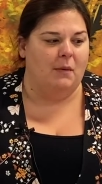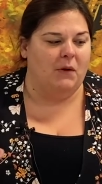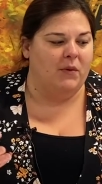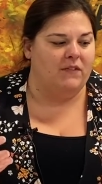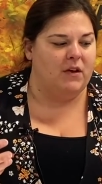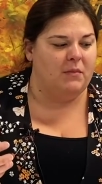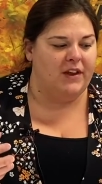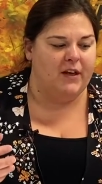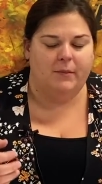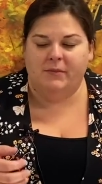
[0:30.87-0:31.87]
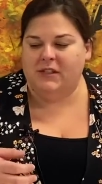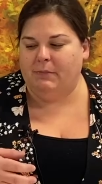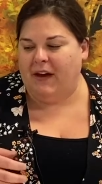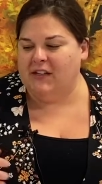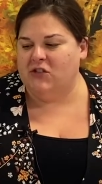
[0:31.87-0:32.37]
I mean, we have M&Ms,
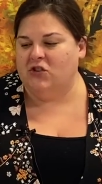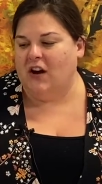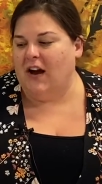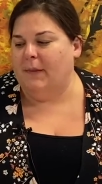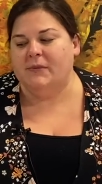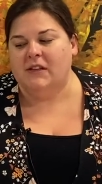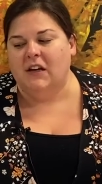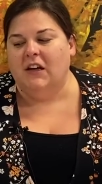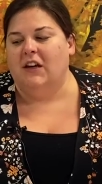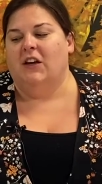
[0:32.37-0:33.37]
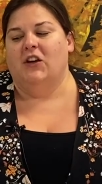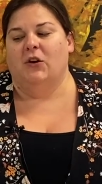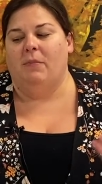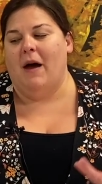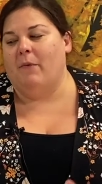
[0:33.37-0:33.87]
spice drops,
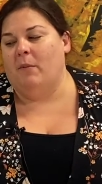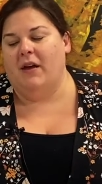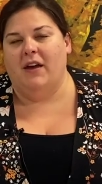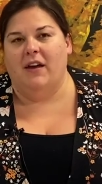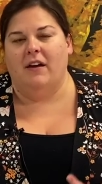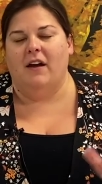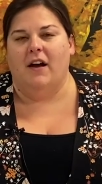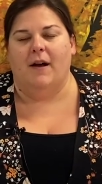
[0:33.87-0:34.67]
peppermint.